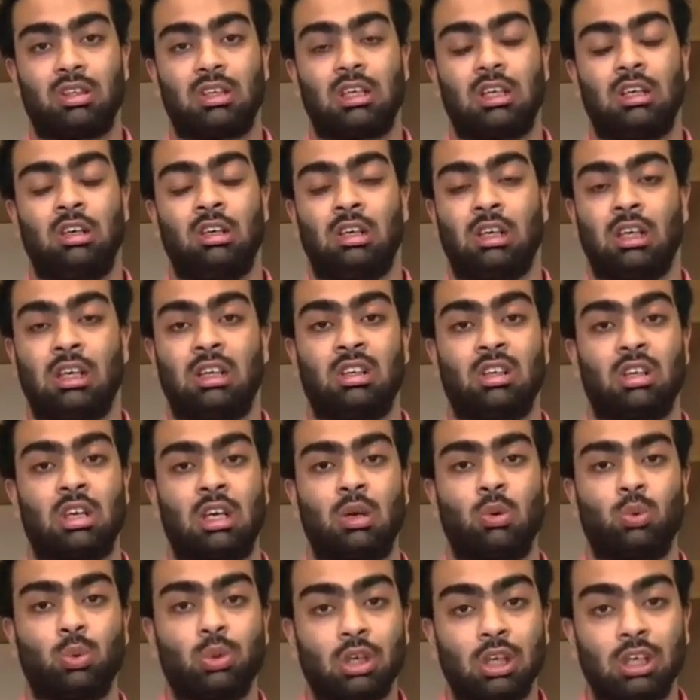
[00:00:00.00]
That's like
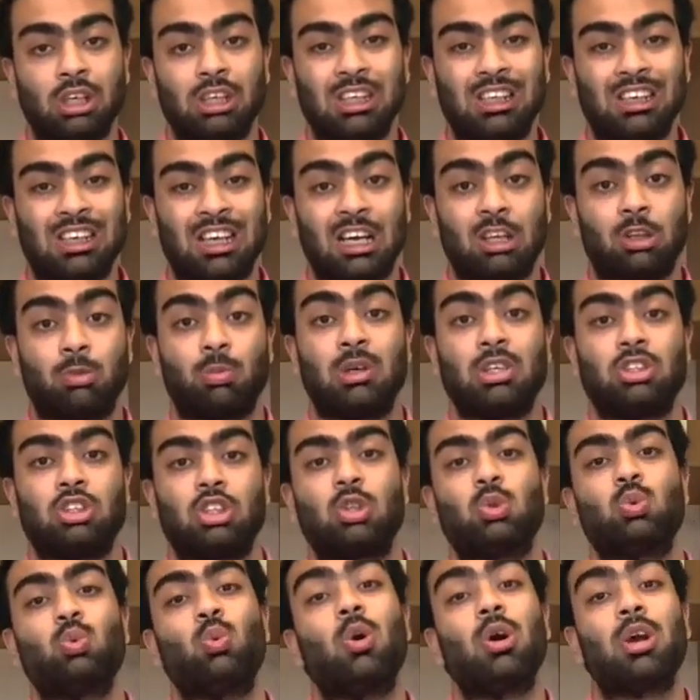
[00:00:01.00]
around 30 lakhs by
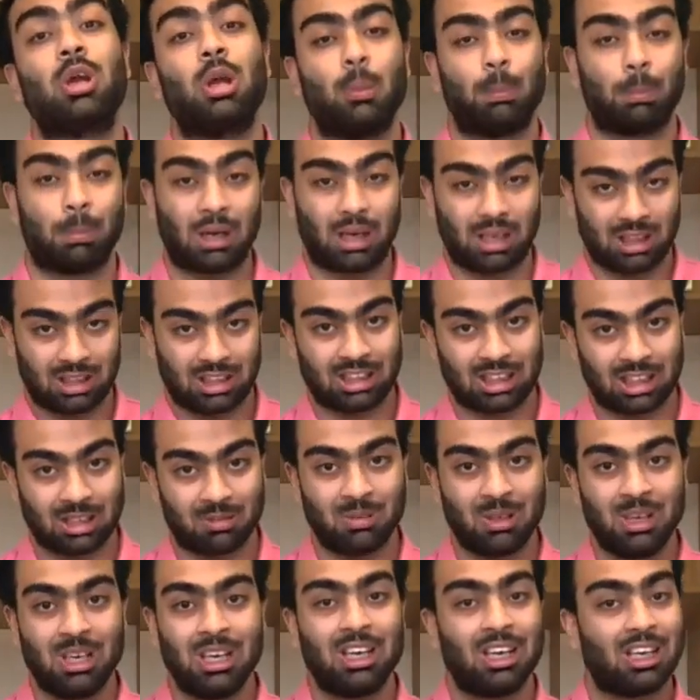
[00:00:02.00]
just working part-time
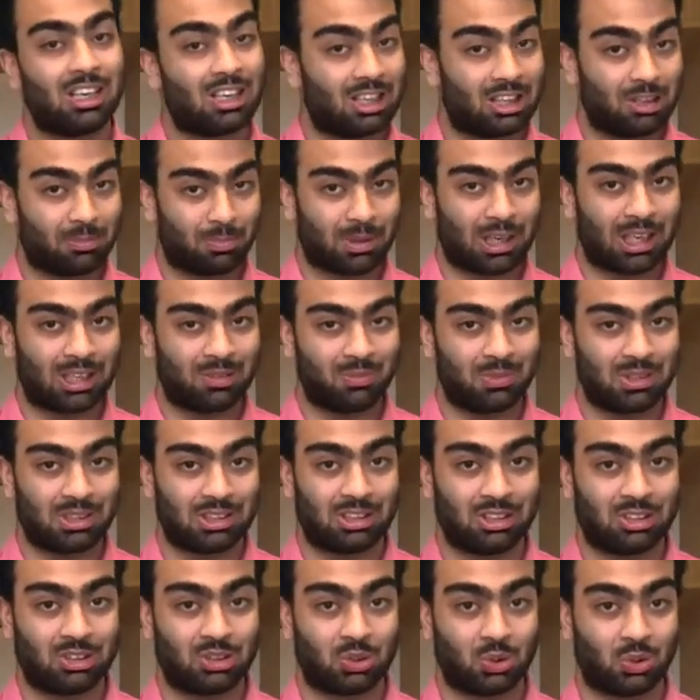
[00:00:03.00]
in a
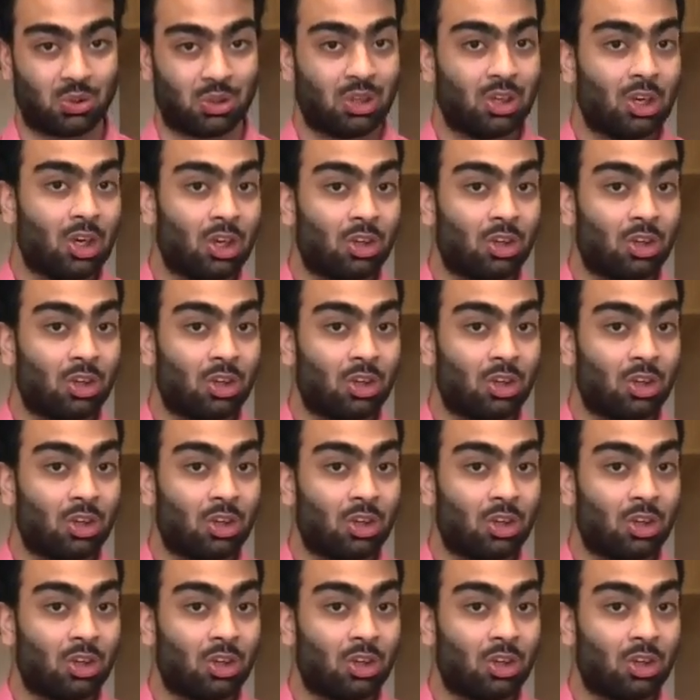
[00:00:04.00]
departmental store.